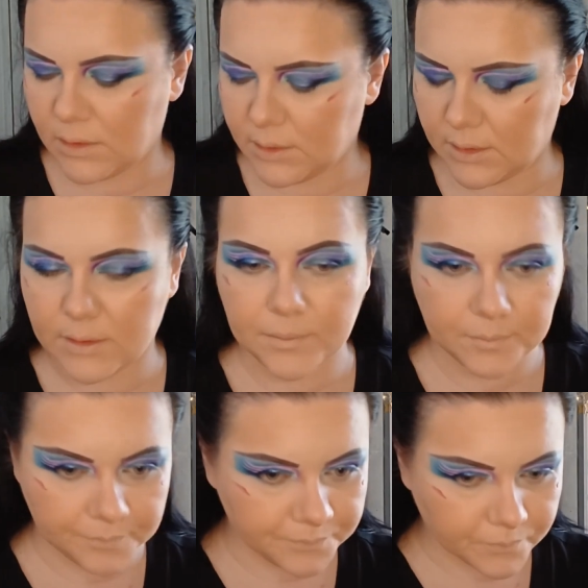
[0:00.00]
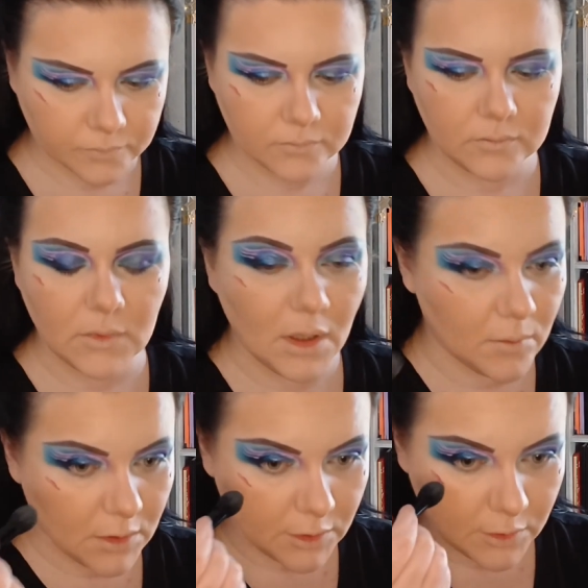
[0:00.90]
Okay. I'm
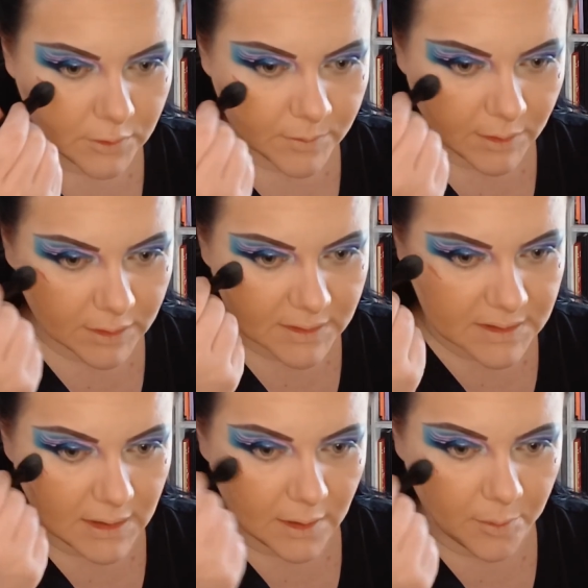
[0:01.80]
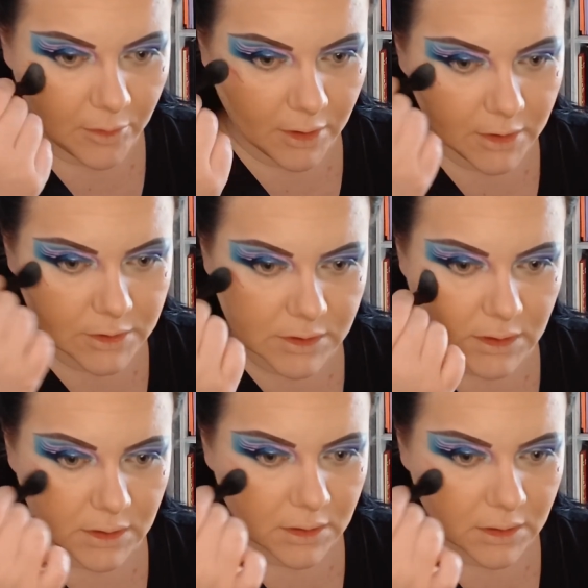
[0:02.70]
going to use my concealer brush,